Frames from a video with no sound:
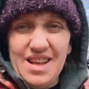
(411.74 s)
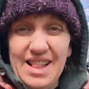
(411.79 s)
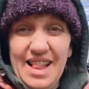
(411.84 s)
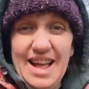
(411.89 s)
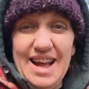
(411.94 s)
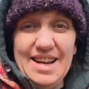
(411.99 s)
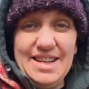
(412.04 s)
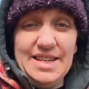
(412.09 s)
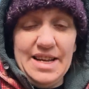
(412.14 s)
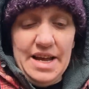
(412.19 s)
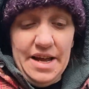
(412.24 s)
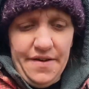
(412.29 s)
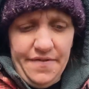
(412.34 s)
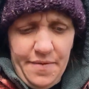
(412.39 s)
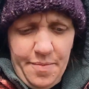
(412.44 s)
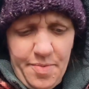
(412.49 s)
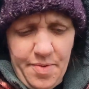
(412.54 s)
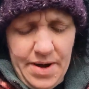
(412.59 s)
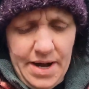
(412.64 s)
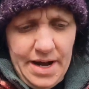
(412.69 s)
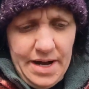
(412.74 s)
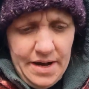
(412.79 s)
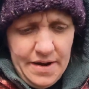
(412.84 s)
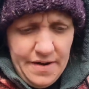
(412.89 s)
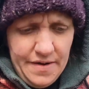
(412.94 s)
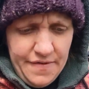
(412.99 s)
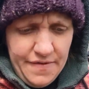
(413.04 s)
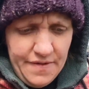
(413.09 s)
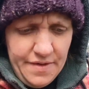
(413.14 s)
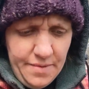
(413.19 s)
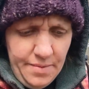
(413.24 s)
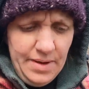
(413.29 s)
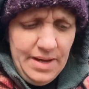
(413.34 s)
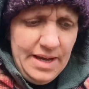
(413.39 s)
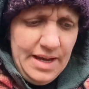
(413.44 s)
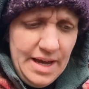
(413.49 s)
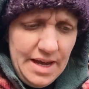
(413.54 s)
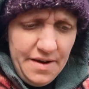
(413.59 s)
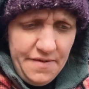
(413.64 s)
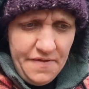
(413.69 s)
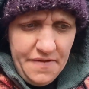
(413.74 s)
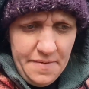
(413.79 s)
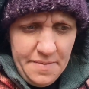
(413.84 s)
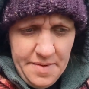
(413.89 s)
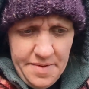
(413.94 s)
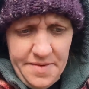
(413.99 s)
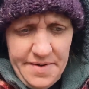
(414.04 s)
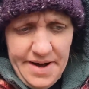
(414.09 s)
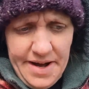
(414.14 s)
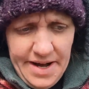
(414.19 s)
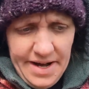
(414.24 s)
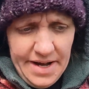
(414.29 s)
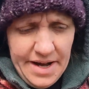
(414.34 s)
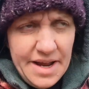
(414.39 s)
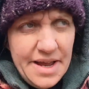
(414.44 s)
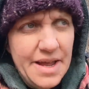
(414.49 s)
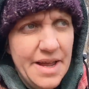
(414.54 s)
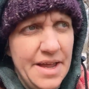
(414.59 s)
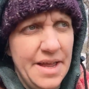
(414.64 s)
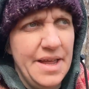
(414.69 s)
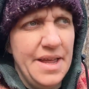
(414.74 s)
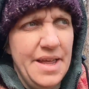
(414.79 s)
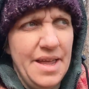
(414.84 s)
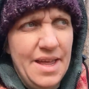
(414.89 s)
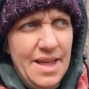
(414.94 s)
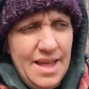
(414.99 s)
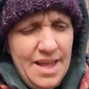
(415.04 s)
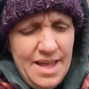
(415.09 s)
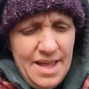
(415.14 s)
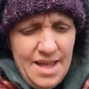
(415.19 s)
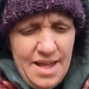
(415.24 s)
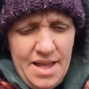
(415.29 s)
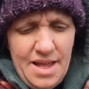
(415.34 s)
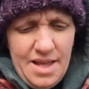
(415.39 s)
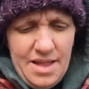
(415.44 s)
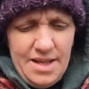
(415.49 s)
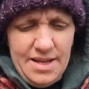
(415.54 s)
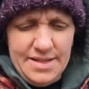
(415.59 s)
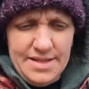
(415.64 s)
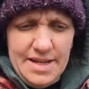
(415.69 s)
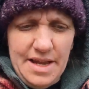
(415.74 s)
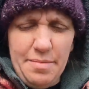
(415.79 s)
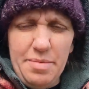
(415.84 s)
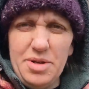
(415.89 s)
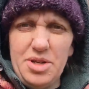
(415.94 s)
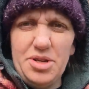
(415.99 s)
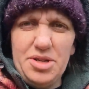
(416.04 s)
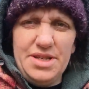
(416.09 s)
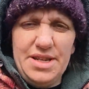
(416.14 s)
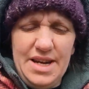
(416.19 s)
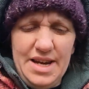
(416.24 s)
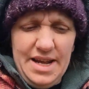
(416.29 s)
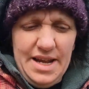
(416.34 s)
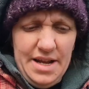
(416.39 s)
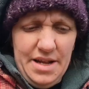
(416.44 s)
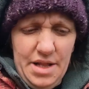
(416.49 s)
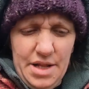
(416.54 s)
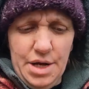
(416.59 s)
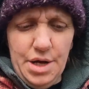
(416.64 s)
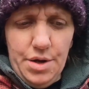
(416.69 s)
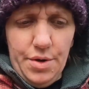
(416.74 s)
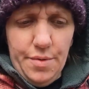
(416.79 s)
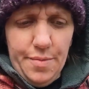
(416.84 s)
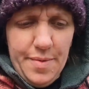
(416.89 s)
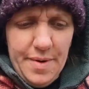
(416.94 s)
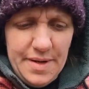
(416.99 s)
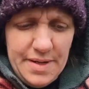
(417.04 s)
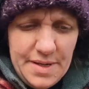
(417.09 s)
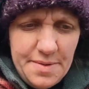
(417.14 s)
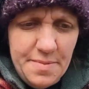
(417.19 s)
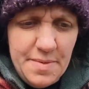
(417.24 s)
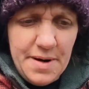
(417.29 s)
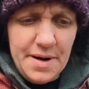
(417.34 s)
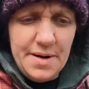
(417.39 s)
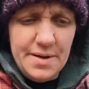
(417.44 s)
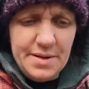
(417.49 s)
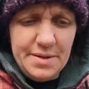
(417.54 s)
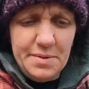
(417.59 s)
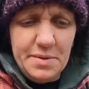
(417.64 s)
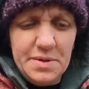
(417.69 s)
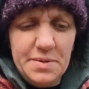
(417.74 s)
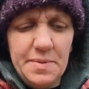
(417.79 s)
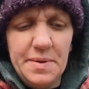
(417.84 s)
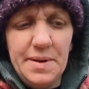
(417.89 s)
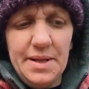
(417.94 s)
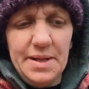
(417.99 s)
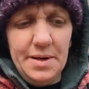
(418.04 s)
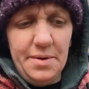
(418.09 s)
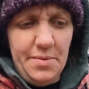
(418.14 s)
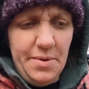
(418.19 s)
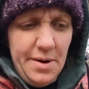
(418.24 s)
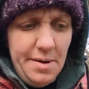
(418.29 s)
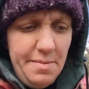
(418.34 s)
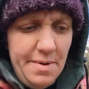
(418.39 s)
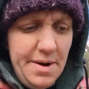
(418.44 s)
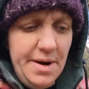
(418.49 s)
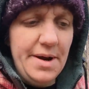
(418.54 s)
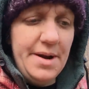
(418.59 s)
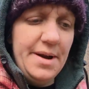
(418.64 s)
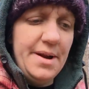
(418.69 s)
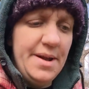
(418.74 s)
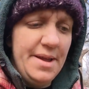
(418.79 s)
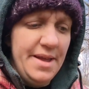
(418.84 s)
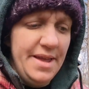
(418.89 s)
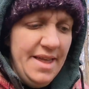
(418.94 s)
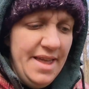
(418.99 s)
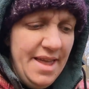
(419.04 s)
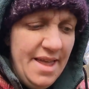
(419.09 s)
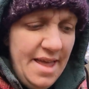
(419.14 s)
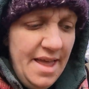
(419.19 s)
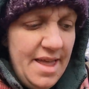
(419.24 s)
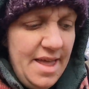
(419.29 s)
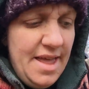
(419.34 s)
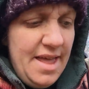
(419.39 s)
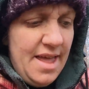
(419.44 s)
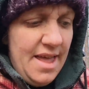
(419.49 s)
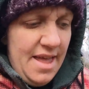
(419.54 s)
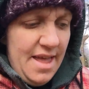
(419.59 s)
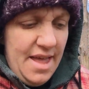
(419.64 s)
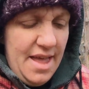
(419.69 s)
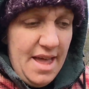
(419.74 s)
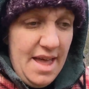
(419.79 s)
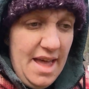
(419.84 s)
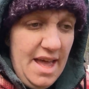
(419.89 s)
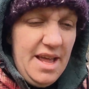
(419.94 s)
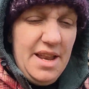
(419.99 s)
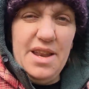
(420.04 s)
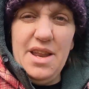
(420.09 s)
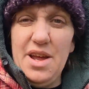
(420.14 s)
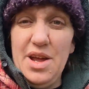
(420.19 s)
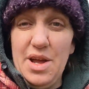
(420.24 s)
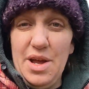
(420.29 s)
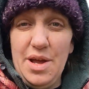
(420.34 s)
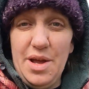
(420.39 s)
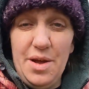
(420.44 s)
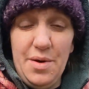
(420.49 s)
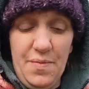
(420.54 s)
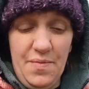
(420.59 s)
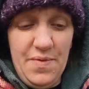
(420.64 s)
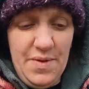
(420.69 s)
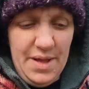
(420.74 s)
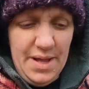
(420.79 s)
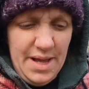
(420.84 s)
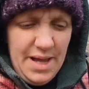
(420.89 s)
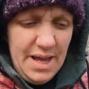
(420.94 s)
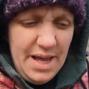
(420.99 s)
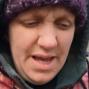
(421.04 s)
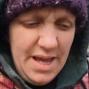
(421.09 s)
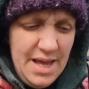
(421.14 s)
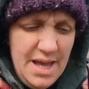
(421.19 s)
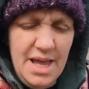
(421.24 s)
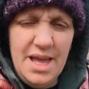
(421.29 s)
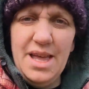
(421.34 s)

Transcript: Glad to have a break for the weekend from the rain. These temperatures today are low, but tomorrow's supposed to be a little warmer and hopefully